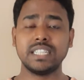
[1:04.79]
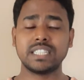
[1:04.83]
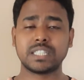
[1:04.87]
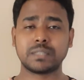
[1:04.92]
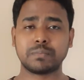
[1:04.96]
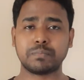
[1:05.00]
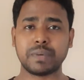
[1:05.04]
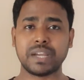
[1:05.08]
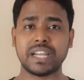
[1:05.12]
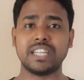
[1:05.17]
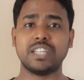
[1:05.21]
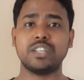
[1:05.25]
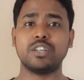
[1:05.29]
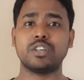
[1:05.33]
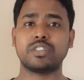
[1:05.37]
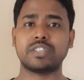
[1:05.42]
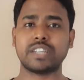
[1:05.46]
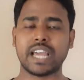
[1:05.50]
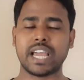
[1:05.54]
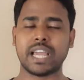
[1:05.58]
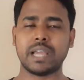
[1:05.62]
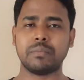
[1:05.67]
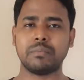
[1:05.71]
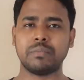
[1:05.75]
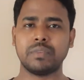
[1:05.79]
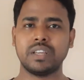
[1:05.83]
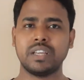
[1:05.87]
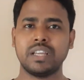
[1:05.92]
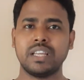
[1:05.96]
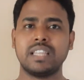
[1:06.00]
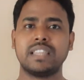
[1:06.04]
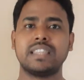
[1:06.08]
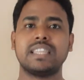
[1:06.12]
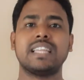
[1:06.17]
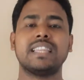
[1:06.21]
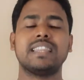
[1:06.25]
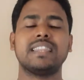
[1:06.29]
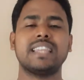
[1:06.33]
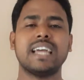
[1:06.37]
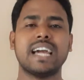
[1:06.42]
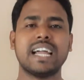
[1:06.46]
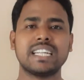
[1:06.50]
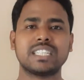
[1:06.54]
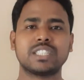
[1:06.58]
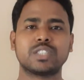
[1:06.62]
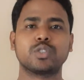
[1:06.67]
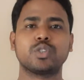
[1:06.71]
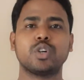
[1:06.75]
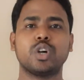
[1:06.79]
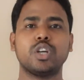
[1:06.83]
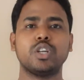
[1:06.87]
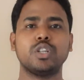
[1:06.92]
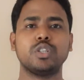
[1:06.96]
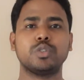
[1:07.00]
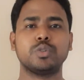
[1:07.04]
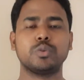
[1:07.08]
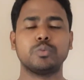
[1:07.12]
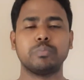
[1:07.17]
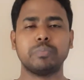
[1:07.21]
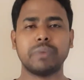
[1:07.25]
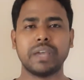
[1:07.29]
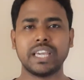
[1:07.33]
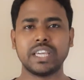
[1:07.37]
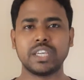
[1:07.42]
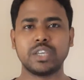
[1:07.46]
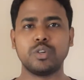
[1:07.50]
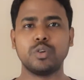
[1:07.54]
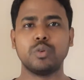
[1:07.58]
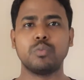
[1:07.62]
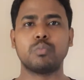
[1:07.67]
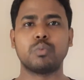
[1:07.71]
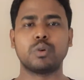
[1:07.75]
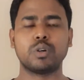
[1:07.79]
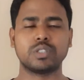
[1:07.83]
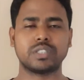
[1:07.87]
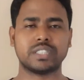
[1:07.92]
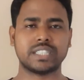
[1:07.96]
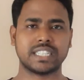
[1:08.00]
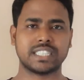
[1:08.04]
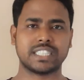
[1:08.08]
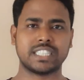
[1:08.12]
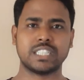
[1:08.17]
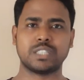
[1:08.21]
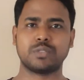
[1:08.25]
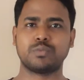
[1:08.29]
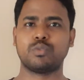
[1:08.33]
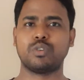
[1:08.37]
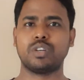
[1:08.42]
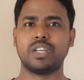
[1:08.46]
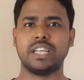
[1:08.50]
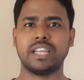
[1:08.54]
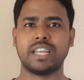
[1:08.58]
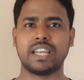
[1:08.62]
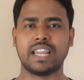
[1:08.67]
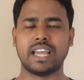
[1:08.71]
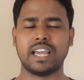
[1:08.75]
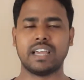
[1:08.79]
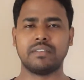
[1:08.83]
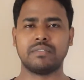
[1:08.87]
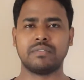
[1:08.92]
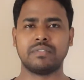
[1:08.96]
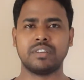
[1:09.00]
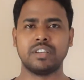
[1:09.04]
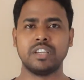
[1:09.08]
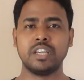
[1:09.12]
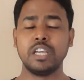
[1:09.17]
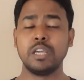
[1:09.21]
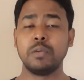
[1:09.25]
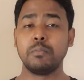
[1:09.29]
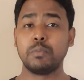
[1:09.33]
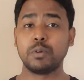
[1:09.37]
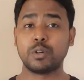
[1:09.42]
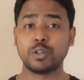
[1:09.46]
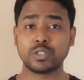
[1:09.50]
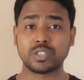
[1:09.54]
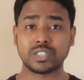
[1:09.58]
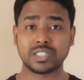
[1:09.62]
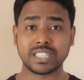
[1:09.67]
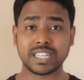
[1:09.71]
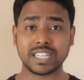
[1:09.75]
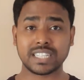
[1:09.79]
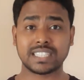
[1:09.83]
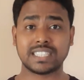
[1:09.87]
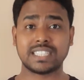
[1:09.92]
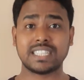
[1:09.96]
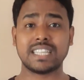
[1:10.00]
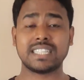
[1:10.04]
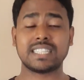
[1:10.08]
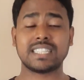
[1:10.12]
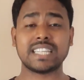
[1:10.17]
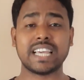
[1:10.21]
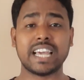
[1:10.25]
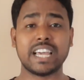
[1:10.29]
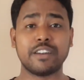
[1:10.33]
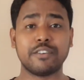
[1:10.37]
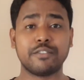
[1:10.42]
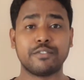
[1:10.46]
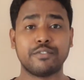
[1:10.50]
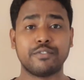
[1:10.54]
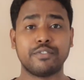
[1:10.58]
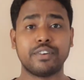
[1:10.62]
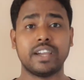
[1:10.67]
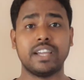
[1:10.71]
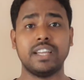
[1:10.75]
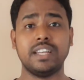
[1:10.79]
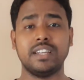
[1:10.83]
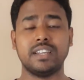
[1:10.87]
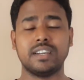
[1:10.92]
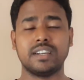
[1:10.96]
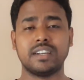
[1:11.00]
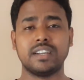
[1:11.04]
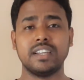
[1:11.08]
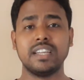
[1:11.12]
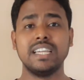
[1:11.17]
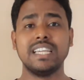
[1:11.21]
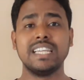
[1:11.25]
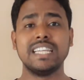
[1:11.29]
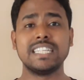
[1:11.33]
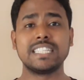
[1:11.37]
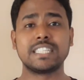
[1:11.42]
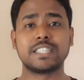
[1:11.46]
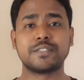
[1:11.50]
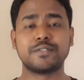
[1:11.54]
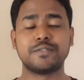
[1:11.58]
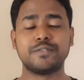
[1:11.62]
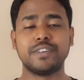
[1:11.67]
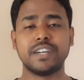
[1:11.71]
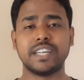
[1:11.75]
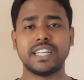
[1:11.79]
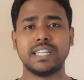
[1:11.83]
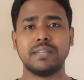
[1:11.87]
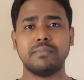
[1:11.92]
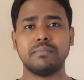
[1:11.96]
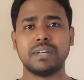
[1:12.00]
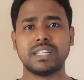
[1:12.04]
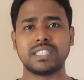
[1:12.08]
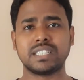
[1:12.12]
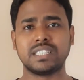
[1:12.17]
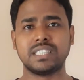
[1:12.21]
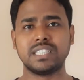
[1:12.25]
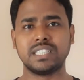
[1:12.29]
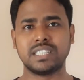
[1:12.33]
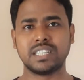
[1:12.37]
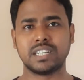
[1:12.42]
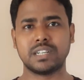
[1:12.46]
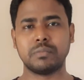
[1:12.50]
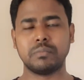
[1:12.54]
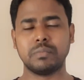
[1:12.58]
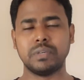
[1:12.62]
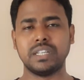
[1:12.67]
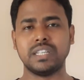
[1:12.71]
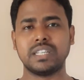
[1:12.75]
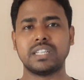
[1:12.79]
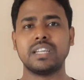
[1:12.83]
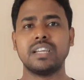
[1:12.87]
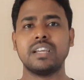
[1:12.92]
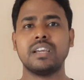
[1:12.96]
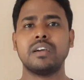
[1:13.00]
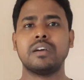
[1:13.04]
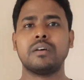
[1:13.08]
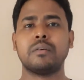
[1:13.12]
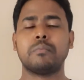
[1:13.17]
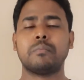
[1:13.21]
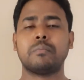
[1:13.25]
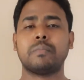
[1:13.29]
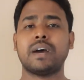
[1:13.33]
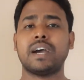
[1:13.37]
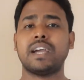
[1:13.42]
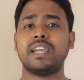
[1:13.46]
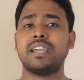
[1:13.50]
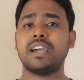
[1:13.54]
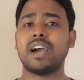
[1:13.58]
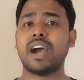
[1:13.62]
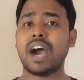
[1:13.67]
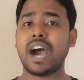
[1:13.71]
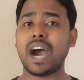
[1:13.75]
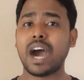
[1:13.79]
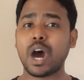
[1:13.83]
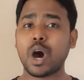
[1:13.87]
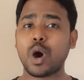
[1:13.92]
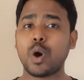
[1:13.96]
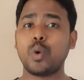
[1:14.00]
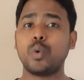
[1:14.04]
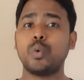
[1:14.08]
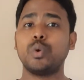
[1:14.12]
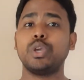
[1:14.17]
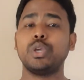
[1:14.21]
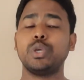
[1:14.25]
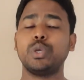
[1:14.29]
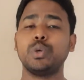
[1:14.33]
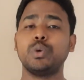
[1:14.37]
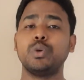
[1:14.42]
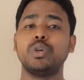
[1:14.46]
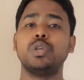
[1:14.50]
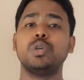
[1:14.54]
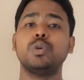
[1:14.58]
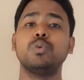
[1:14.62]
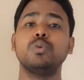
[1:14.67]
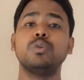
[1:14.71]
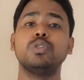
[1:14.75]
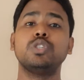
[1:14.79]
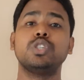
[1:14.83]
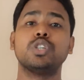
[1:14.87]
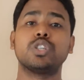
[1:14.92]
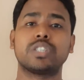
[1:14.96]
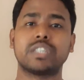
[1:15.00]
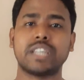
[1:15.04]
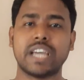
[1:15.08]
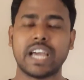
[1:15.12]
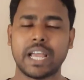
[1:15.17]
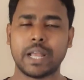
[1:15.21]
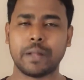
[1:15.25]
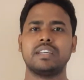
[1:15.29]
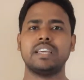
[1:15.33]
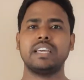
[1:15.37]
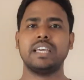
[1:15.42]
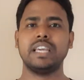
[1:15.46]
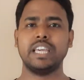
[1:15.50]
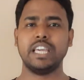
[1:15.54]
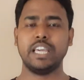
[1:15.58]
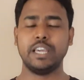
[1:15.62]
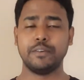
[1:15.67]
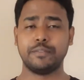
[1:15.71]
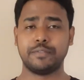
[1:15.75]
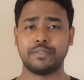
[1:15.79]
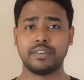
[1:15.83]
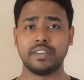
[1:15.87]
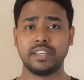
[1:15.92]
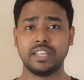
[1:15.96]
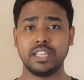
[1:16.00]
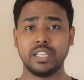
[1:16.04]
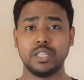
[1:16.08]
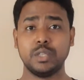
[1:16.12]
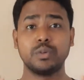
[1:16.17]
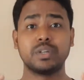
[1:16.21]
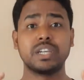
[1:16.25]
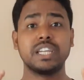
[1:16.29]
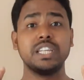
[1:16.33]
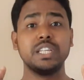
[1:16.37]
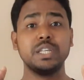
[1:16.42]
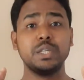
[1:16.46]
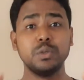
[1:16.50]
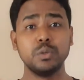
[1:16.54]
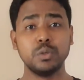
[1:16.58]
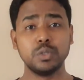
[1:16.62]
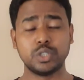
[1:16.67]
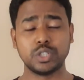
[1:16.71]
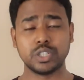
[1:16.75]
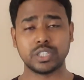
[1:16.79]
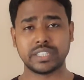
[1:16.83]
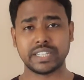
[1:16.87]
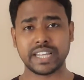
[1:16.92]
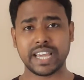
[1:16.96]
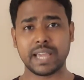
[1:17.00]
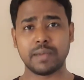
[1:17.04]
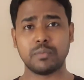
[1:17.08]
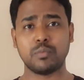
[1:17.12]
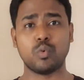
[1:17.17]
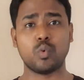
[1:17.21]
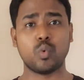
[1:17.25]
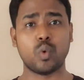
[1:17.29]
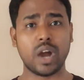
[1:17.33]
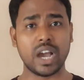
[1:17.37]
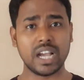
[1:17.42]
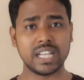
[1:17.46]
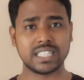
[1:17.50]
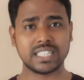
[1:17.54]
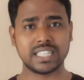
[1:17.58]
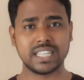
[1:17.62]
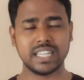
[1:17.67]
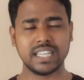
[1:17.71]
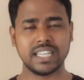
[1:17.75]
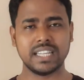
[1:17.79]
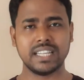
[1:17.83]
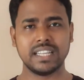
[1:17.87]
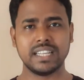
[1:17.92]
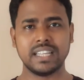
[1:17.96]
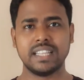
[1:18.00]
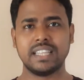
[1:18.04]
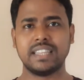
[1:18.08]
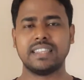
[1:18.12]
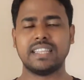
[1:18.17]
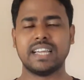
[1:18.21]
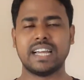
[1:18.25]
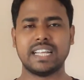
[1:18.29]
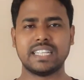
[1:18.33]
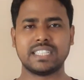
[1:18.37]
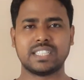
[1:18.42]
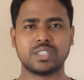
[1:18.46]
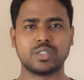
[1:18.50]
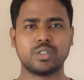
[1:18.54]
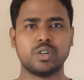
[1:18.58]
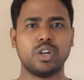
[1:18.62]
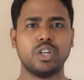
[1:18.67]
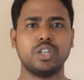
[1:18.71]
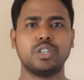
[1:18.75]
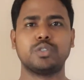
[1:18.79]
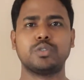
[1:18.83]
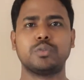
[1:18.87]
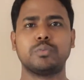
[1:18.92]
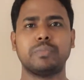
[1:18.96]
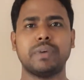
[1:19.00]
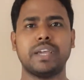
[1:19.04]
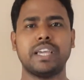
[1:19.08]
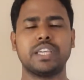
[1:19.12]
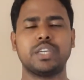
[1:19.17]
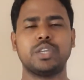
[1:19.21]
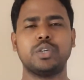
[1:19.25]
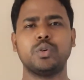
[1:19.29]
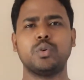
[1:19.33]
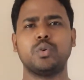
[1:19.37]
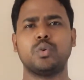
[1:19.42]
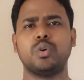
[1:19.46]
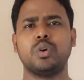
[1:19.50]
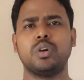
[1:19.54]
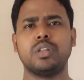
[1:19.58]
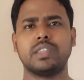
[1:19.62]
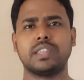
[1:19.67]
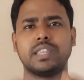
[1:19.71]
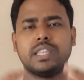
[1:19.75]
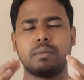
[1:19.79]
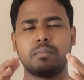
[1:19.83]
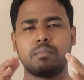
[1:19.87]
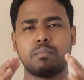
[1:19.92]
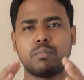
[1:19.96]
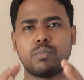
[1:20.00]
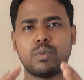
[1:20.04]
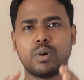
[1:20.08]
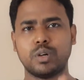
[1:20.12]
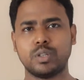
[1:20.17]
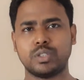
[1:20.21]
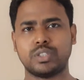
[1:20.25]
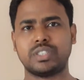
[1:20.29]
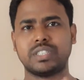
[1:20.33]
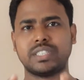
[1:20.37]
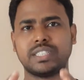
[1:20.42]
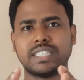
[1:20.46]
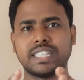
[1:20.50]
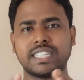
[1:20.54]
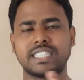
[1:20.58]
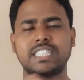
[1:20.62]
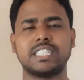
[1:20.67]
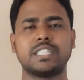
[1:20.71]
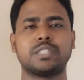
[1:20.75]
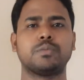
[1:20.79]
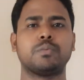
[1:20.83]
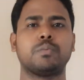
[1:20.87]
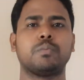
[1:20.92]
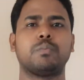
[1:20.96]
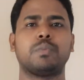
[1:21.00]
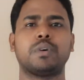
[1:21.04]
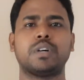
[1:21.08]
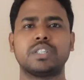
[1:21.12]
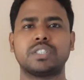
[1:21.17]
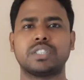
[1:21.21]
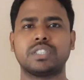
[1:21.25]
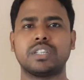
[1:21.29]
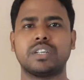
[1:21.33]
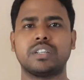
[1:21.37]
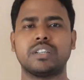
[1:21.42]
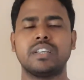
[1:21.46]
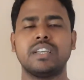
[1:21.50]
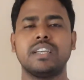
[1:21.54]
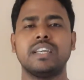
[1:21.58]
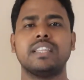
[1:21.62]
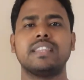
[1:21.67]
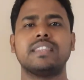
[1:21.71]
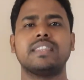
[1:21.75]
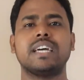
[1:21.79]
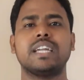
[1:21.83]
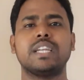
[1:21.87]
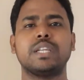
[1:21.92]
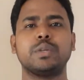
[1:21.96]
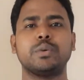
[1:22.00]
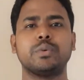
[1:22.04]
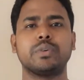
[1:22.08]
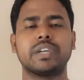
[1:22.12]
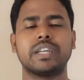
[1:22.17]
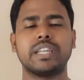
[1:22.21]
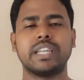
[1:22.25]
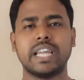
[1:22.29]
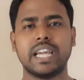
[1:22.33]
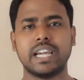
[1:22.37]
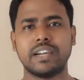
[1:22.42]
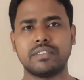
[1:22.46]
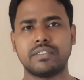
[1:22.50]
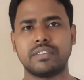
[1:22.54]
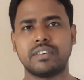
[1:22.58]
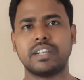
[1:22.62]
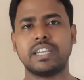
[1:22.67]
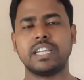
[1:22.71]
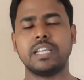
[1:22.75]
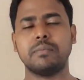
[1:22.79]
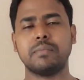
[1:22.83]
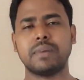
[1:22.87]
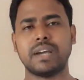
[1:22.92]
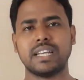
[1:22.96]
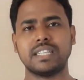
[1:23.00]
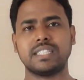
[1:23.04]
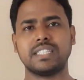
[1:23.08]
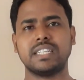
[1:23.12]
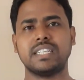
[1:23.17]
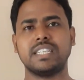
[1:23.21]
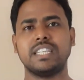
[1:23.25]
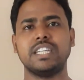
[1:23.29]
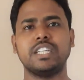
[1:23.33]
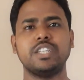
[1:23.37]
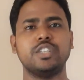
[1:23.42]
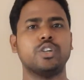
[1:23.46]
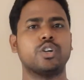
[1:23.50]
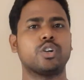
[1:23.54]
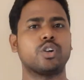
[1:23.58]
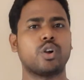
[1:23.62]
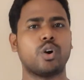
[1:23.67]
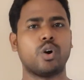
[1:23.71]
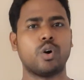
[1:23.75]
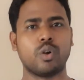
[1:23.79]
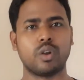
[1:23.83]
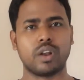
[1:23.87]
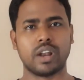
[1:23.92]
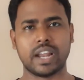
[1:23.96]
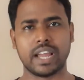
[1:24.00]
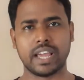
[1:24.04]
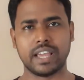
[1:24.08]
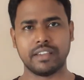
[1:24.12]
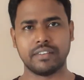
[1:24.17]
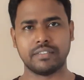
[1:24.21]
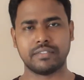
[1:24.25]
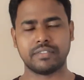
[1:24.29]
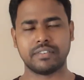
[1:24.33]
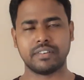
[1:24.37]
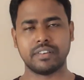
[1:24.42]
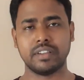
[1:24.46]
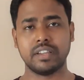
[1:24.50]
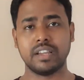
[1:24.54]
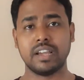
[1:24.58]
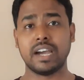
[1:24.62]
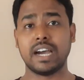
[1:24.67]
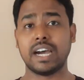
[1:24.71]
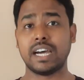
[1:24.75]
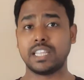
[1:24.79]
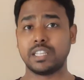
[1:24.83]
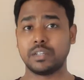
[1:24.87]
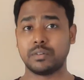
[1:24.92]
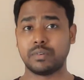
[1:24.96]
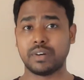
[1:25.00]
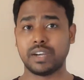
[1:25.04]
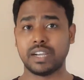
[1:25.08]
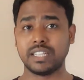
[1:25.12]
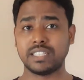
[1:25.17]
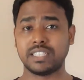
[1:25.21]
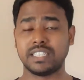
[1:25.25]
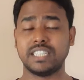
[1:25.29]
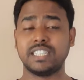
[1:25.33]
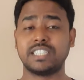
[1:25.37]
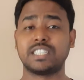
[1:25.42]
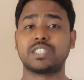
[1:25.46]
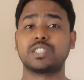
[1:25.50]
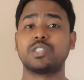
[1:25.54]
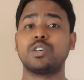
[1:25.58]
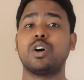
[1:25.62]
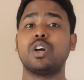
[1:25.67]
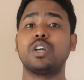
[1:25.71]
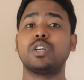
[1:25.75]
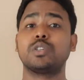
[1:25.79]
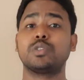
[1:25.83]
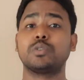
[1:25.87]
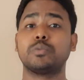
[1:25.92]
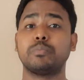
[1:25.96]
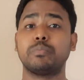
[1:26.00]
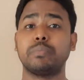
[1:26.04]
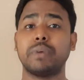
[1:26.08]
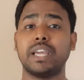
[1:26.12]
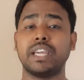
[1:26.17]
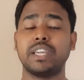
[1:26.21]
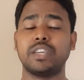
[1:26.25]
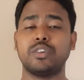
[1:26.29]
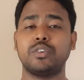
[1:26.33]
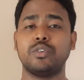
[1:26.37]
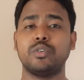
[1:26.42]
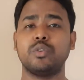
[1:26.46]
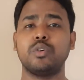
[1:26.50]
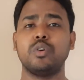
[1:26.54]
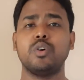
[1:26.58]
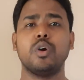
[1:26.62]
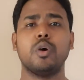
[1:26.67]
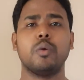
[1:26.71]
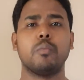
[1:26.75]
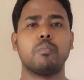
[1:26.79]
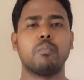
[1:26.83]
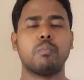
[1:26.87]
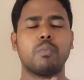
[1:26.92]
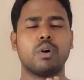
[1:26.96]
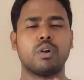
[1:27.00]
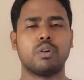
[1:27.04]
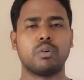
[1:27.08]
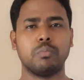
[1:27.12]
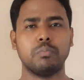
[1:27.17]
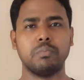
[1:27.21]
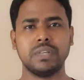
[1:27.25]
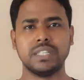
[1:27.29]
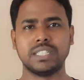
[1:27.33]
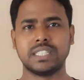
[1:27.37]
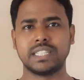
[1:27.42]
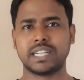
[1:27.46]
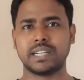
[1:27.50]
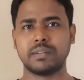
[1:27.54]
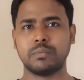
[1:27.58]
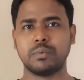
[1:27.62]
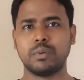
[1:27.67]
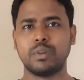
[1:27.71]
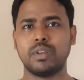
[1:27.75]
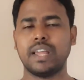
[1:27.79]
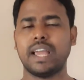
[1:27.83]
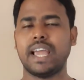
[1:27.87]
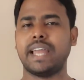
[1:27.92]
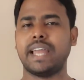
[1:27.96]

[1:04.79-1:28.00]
spend your time, then that's going to make you more successful in life, because success and failure is very much determined by how you use your time. If you can use your time wisely, that's going to make you the most successful person that you can ever imagine in your own life. Otherwise, it's going to make you more miserable